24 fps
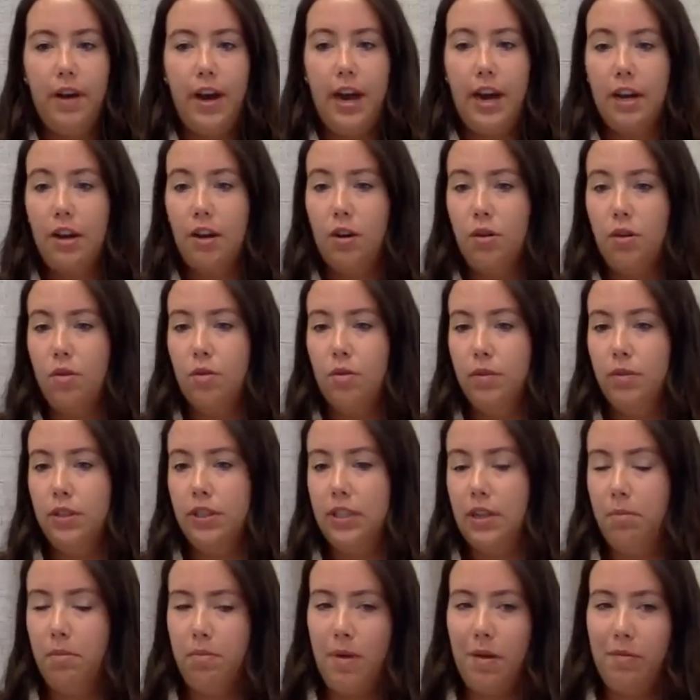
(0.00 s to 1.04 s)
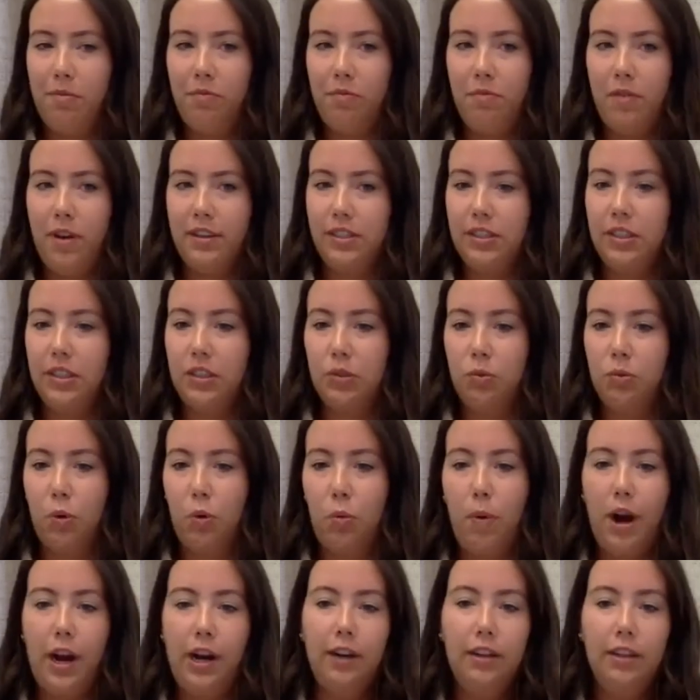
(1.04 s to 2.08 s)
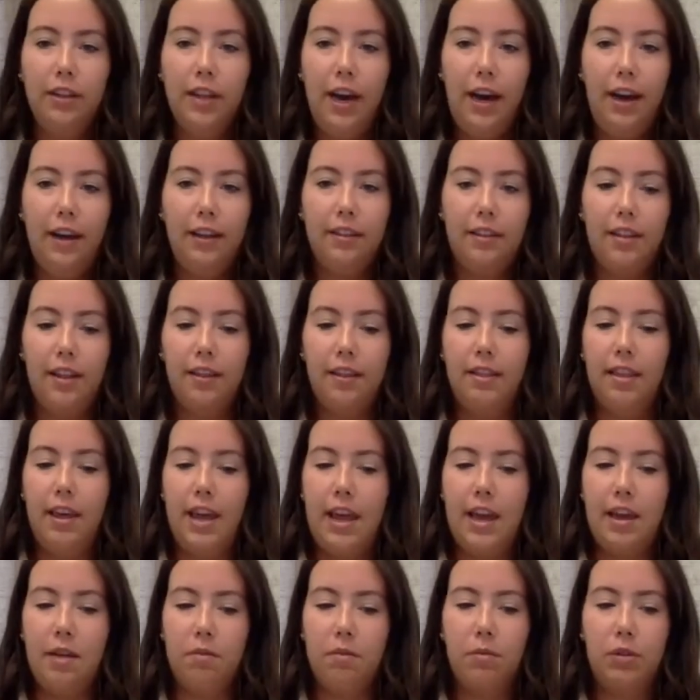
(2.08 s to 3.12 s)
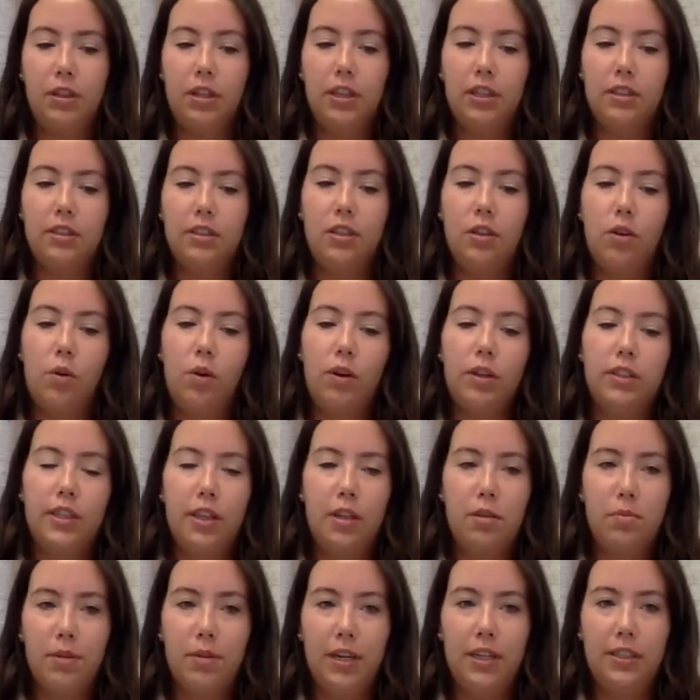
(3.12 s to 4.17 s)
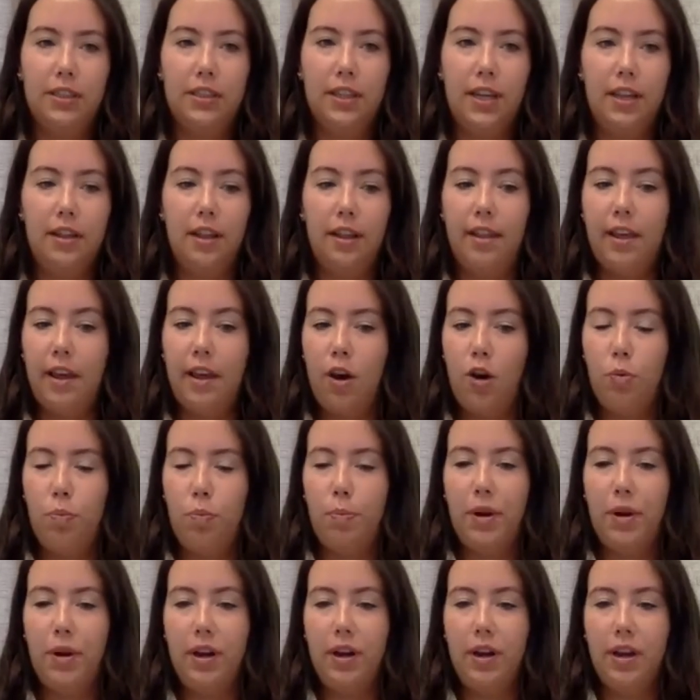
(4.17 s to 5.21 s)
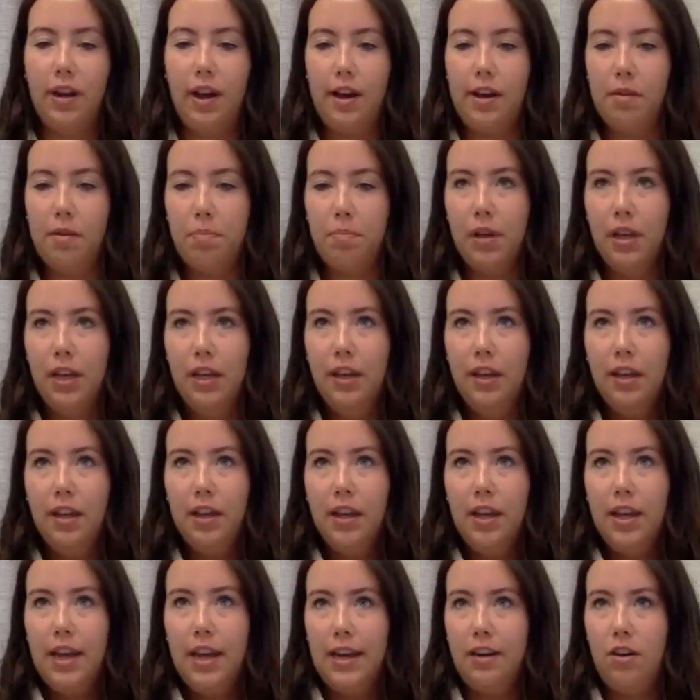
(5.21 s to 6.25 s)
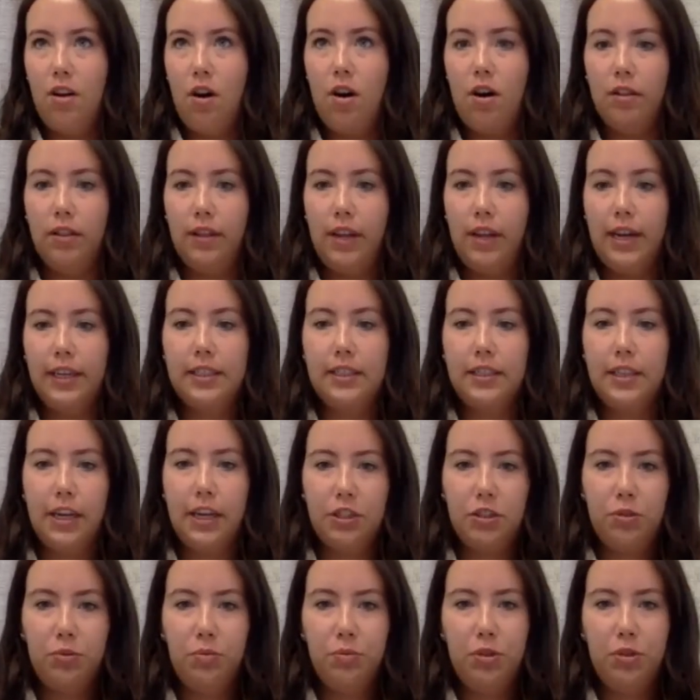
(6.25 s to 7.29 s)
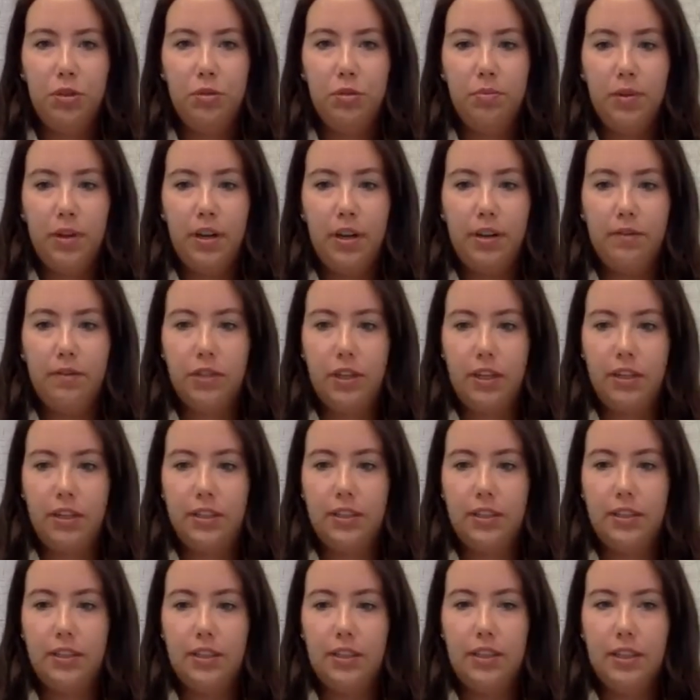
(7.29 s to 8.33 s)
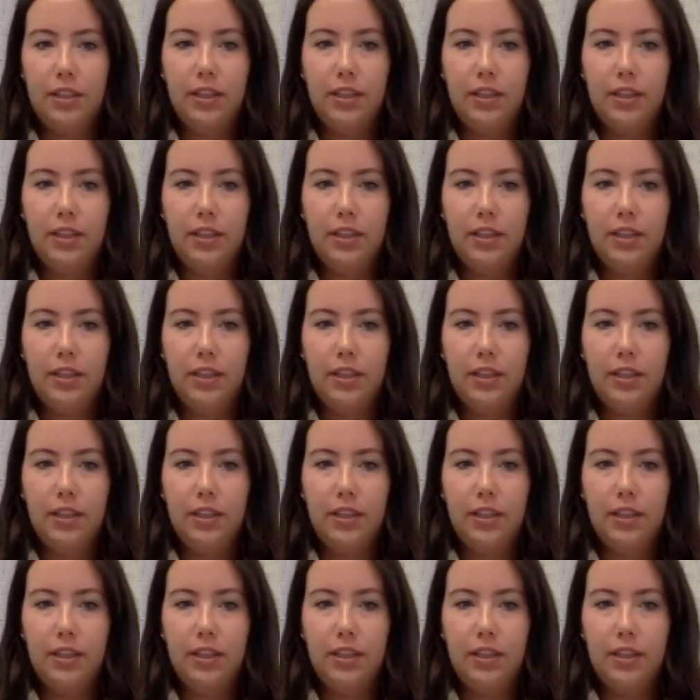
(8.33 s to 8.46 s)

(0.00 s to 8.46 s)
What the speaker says: I know some of my professors required that they released the course syllabus, and then they opened up an online discussion room of just